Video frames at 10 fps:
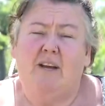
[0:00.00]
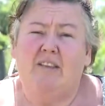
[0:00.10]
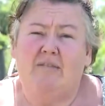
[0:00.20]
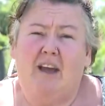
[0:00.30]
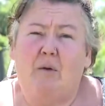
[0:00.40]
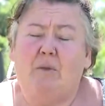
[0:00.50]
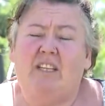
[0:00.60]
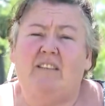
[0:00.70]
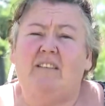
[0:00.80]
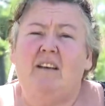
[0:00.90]
by the
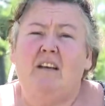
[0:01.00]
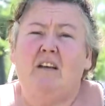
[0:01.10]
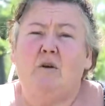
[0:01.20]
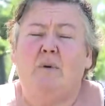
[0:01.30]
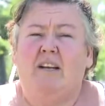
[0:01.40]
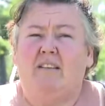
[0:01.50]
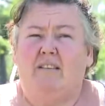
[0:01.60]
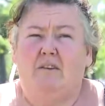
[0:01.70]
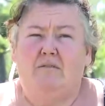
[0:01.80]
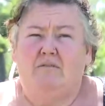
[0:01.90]
families, but
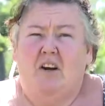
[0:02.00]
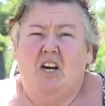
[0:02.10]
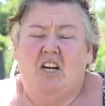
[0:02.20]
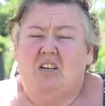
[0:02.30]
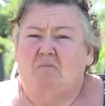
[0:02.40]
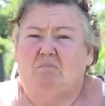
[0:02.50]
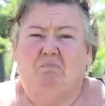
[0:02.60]
so far